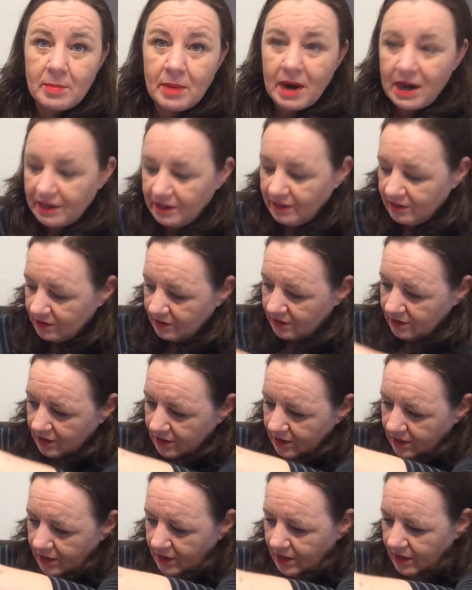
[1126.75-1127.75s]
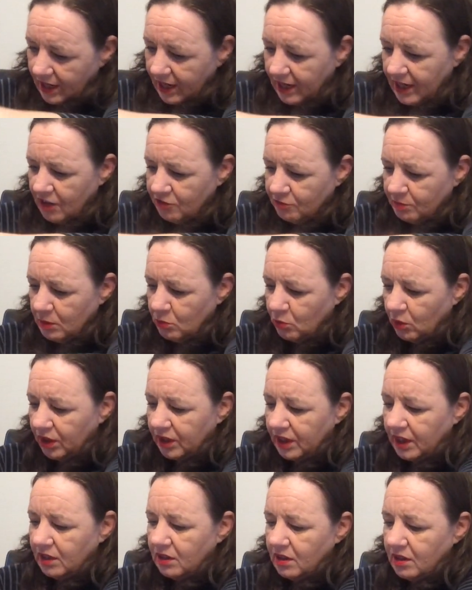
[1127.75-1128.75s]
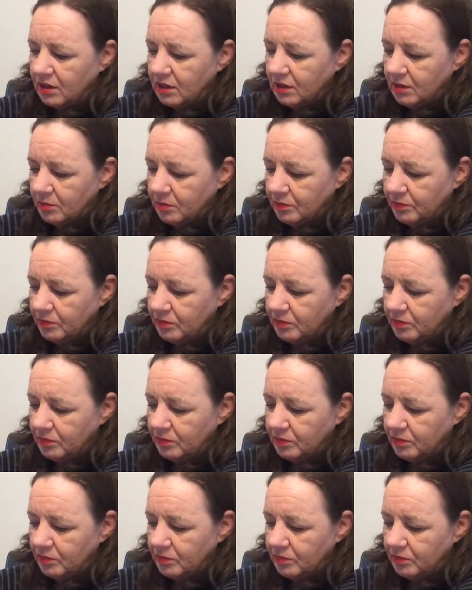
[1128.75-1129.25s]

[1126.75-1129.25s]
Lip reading: mind, I have been working on,